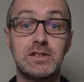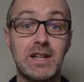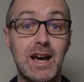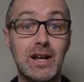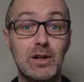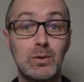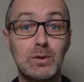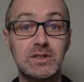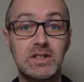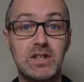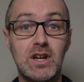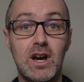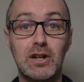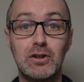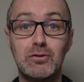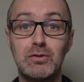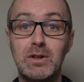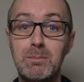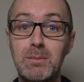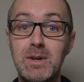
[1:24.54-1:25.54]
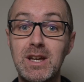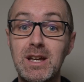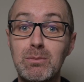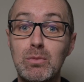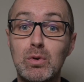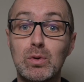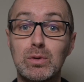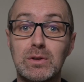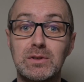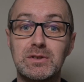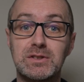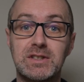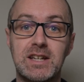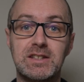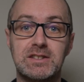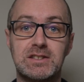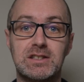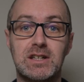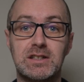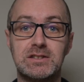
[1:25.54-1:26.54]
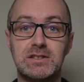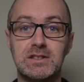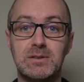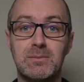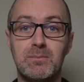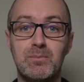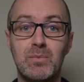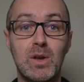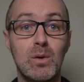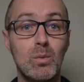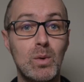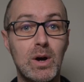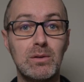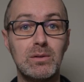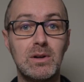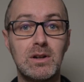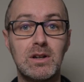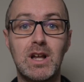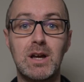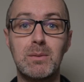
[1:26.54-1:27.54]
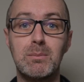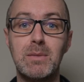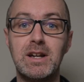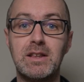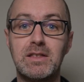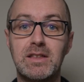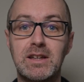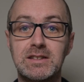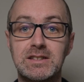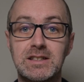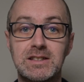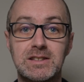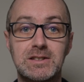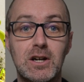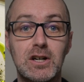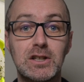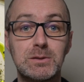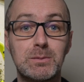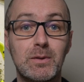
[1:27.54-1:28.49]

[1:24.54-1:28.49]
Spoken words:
So how do us culinary mere mortals get started? Well, like many things, it starts